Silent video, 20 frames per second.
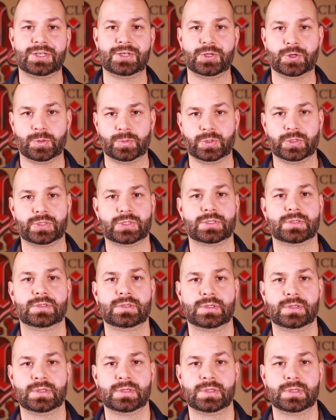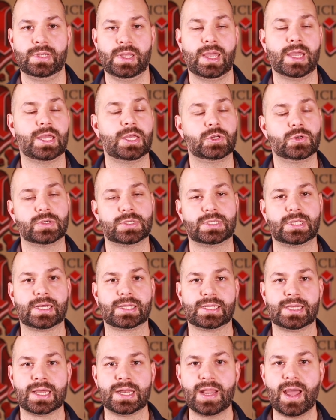and nobles.
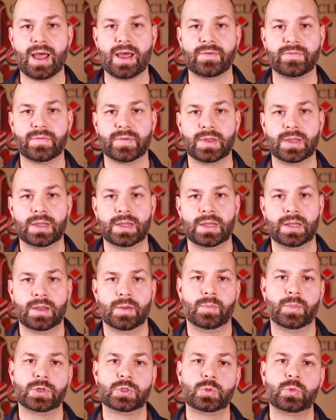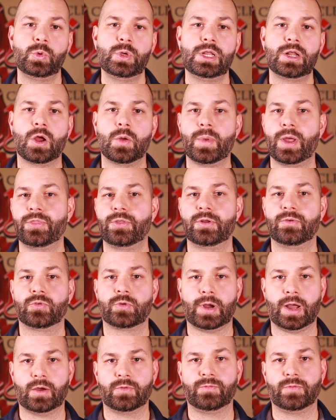Interestingly enough, between our method of
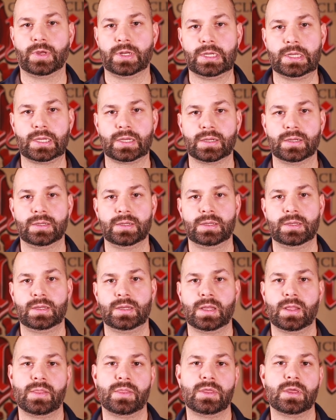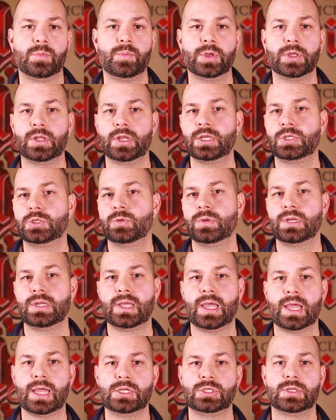crowdfunding, the ability to
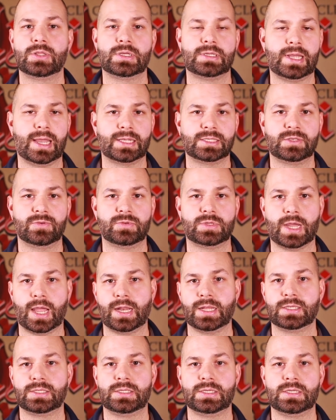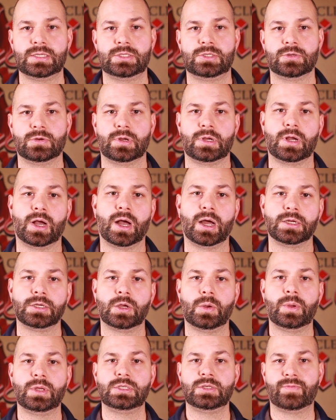engage in the Dance of Dynasties during
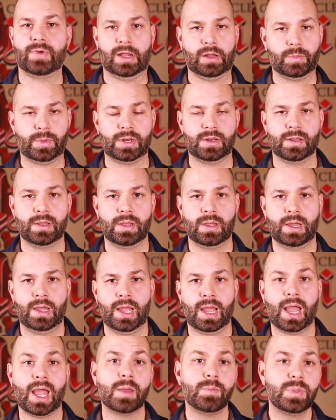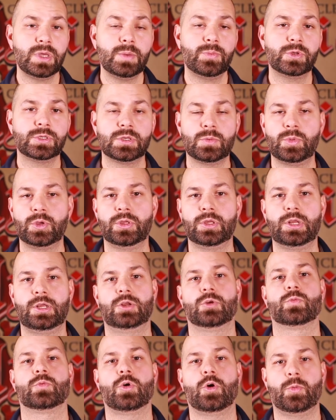ongoing development, and people's ability
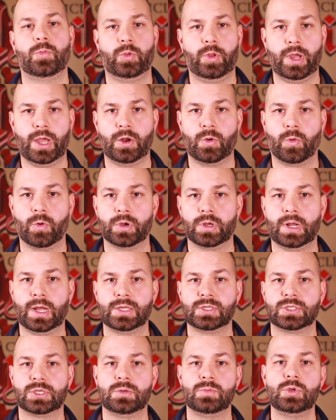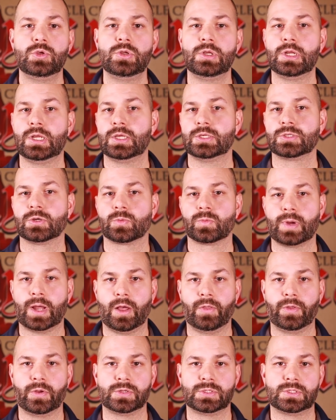to roleplay and organize communities
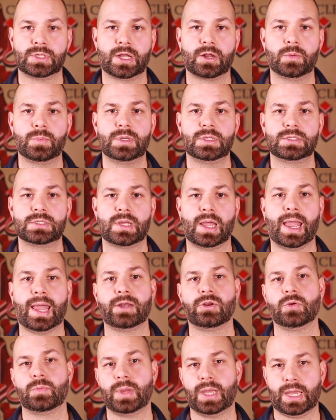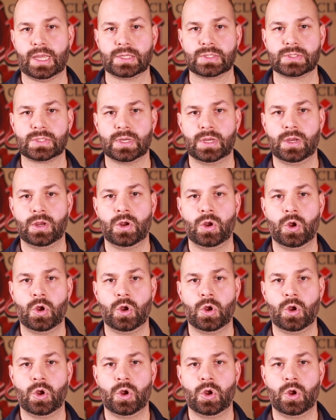around their settlements and domains,